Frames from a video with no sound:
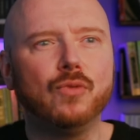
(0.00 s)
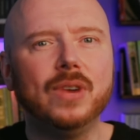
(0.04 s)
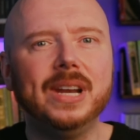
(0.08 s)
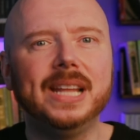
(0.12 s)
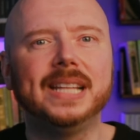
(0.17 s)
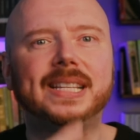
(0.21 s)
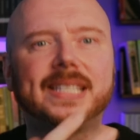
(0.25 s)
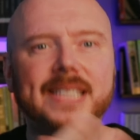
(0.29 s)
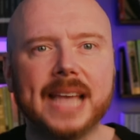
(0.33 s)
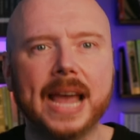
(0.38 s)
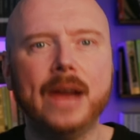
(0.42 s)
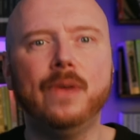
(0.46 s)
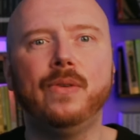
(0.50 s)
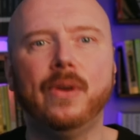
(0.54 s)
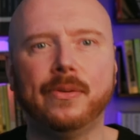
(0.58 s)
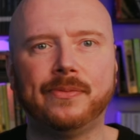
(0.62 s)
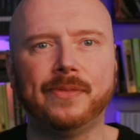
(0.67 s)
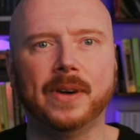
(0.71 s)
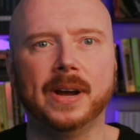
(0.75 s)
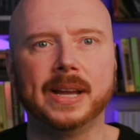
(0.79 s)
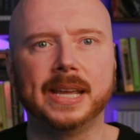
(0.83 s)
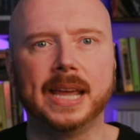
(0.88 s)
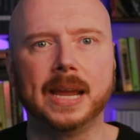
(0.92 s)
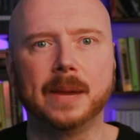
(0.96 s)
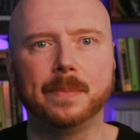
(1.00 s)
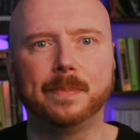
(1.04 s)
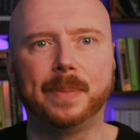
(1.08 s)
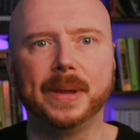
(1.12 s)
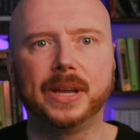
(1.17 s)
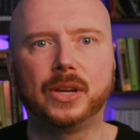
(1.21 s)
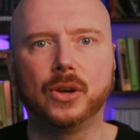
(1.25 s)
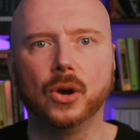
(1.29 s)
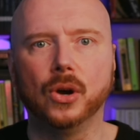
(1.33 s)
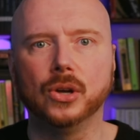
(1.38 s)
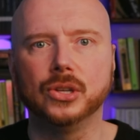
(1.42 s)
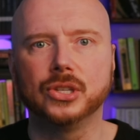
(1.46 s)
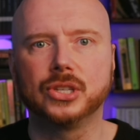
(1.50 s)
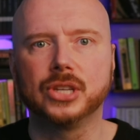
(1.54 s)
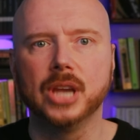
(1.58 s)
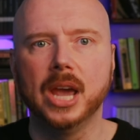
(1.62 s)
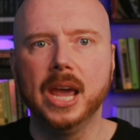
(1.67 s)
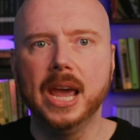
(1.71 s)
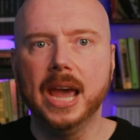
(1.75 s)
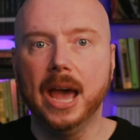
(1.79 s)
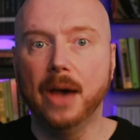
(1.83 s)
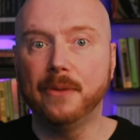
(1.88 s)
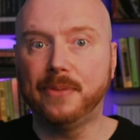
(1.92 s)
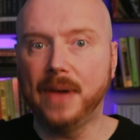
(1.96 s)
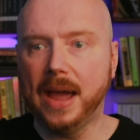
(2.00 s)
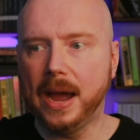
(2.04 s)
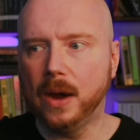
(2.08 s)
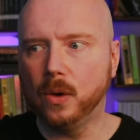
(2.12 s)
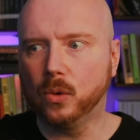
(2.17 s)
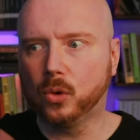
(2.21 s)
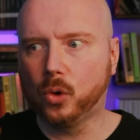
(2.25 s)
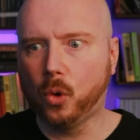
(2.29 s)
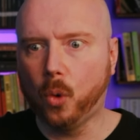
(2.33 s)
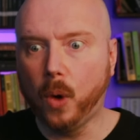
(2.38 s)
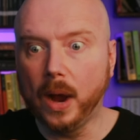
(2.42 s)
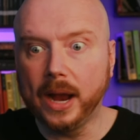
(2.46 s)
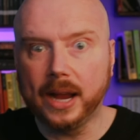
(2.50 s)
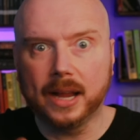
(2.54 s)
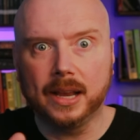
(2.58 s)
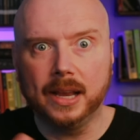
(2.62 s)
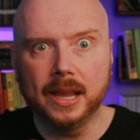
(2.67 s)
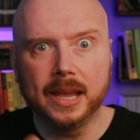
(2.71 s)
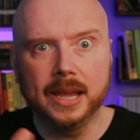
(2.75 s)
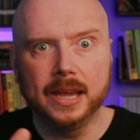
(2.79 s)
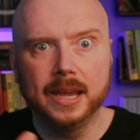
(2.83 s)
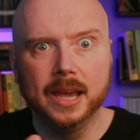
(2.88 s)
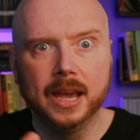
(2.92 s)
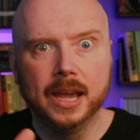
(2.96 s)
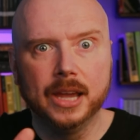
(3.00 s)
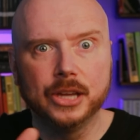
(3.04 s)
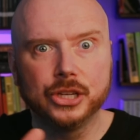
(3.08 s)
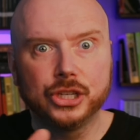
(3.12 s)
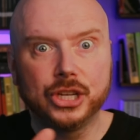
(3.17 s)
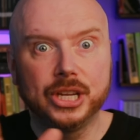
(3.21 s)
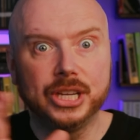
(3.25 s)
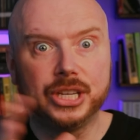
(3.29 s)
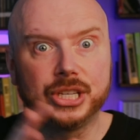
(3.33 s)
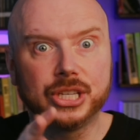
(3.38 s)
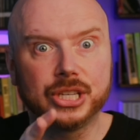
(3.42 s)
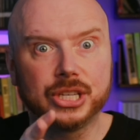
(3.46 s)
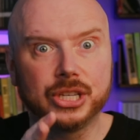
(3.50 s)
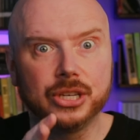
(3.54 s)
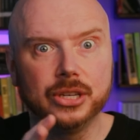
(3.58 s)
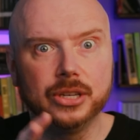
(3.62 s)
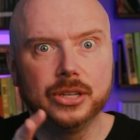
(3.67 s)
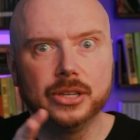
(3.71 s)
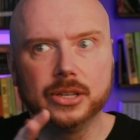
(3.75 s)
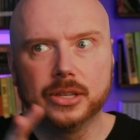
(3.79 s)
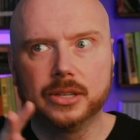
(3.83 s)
really terrifying because of how quickly she sh-